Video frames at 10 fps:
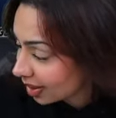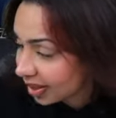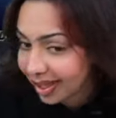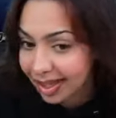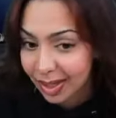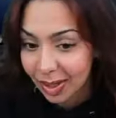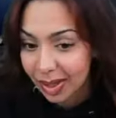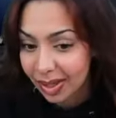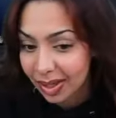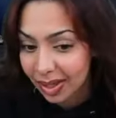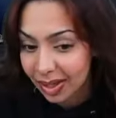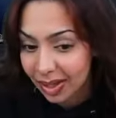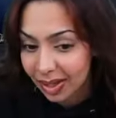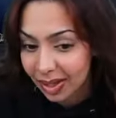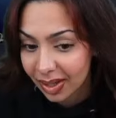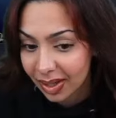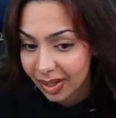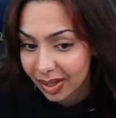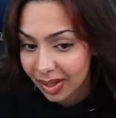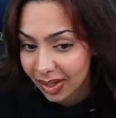
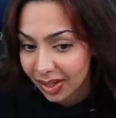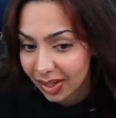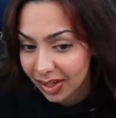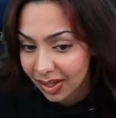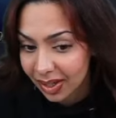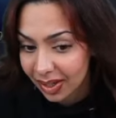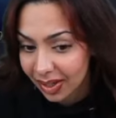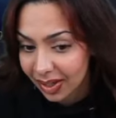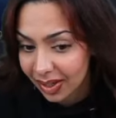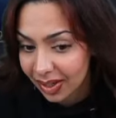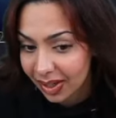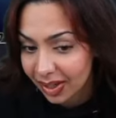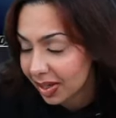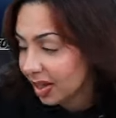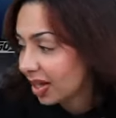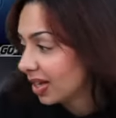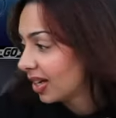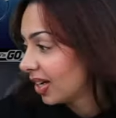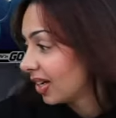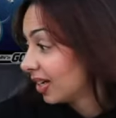
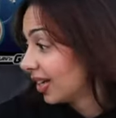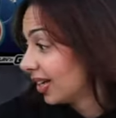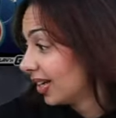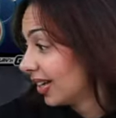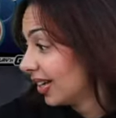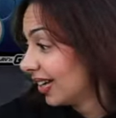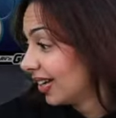No one is speaking in this clip.